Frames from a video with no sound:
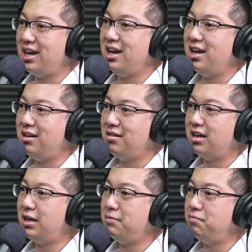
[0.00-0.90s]
And
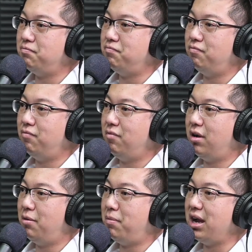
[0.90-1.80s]

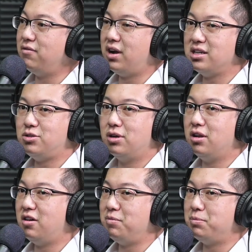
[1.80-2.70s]
my advice to a
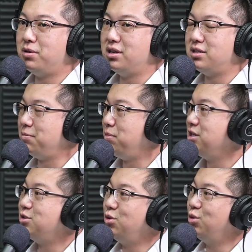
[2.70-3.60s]
lot of people is that
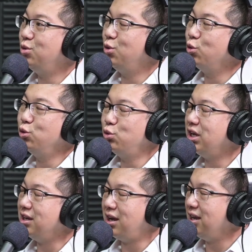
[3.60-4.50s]
please don't do
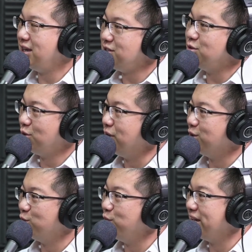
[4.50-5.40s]
that unless you know what
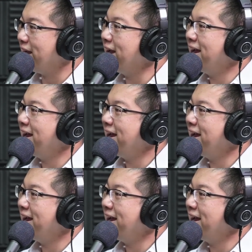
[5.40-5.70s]
you're doing.